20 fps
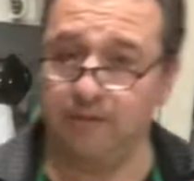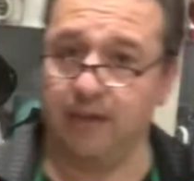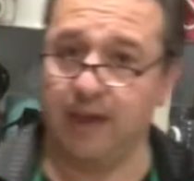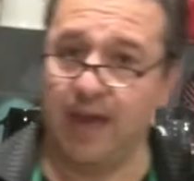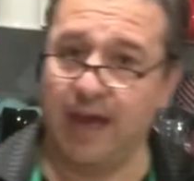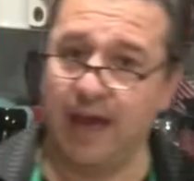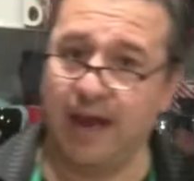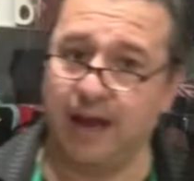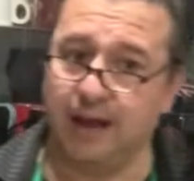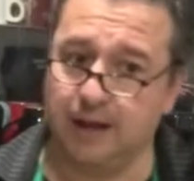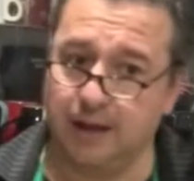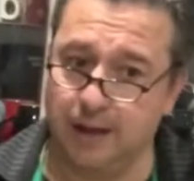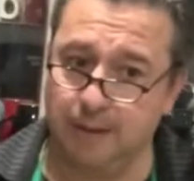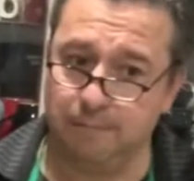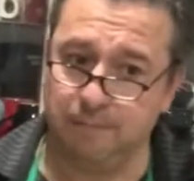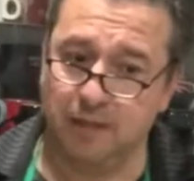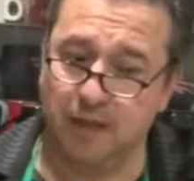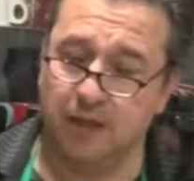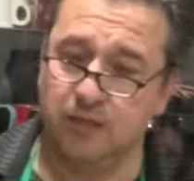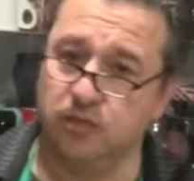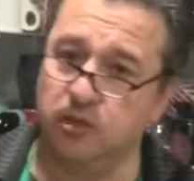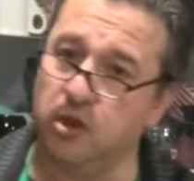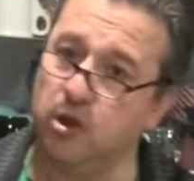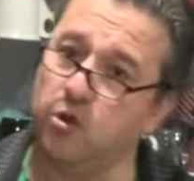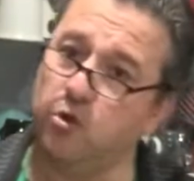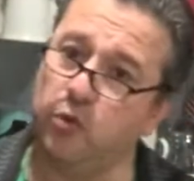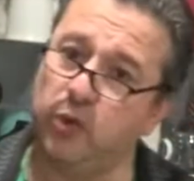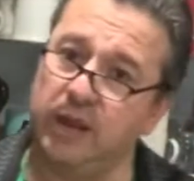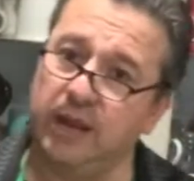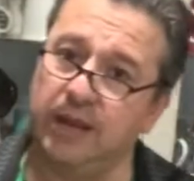had the
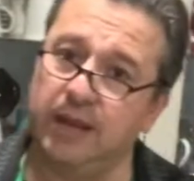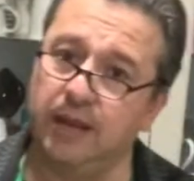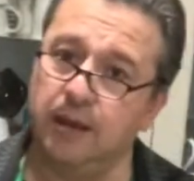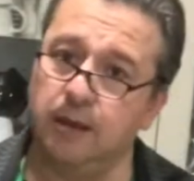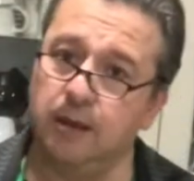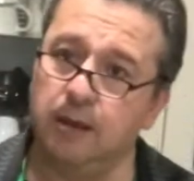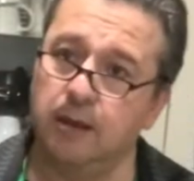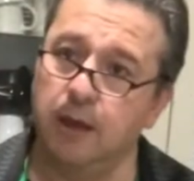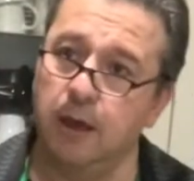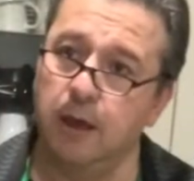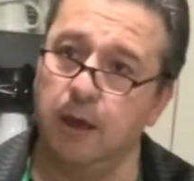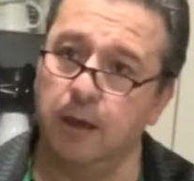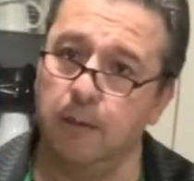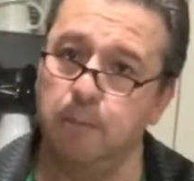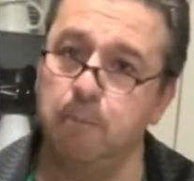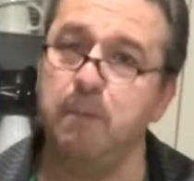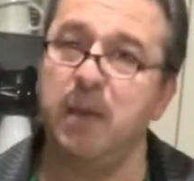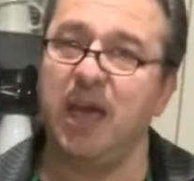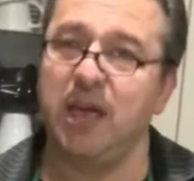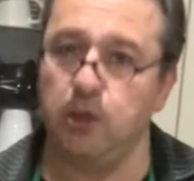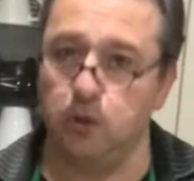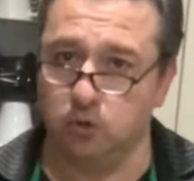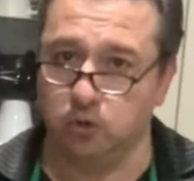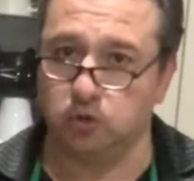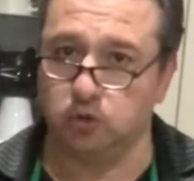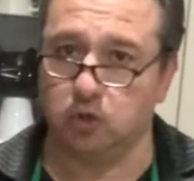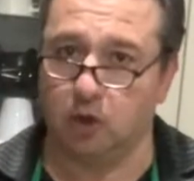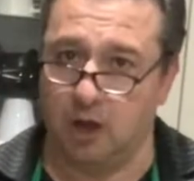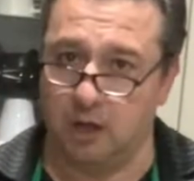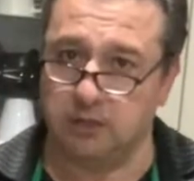green Mayo
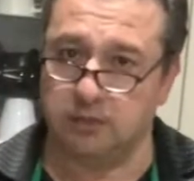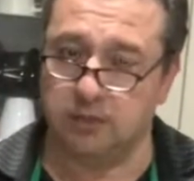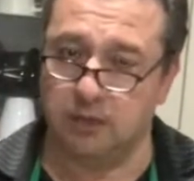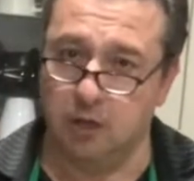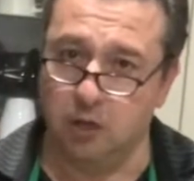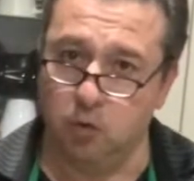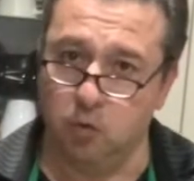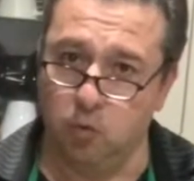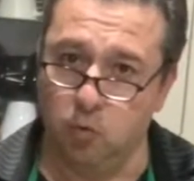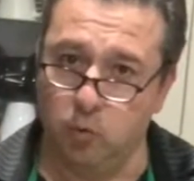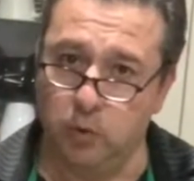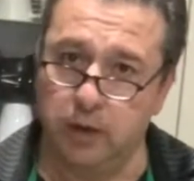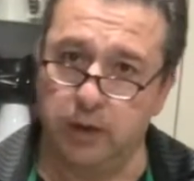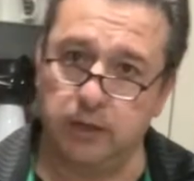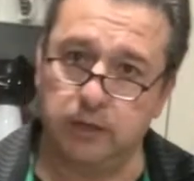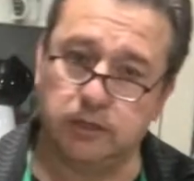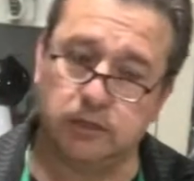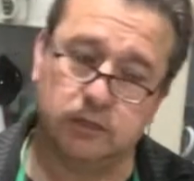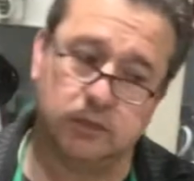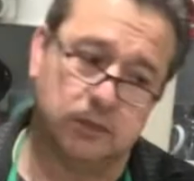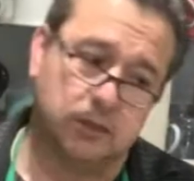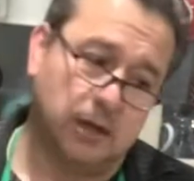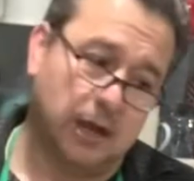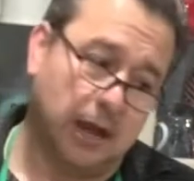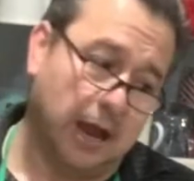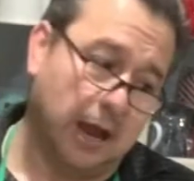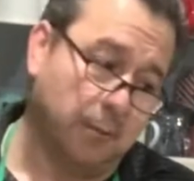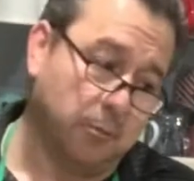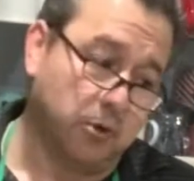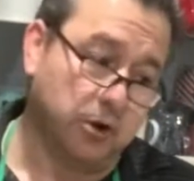sauce, which
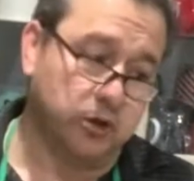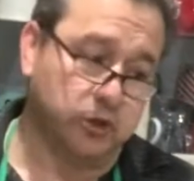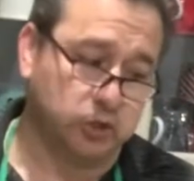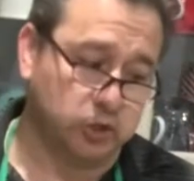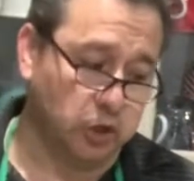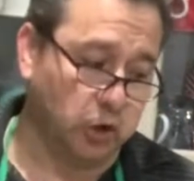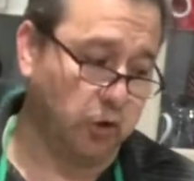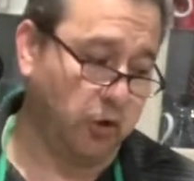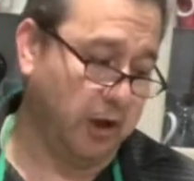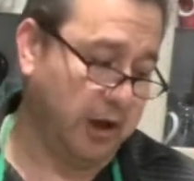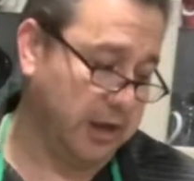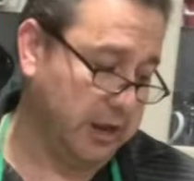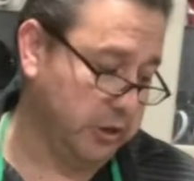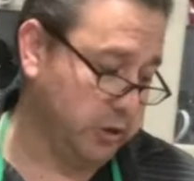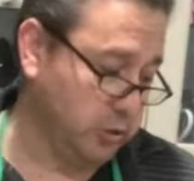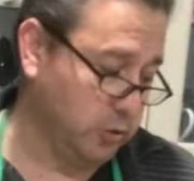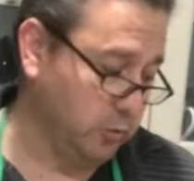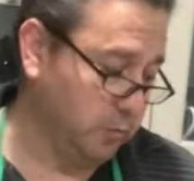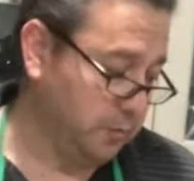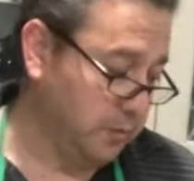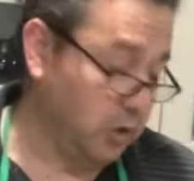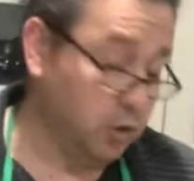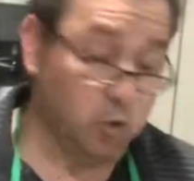I'm gonna show you how to do.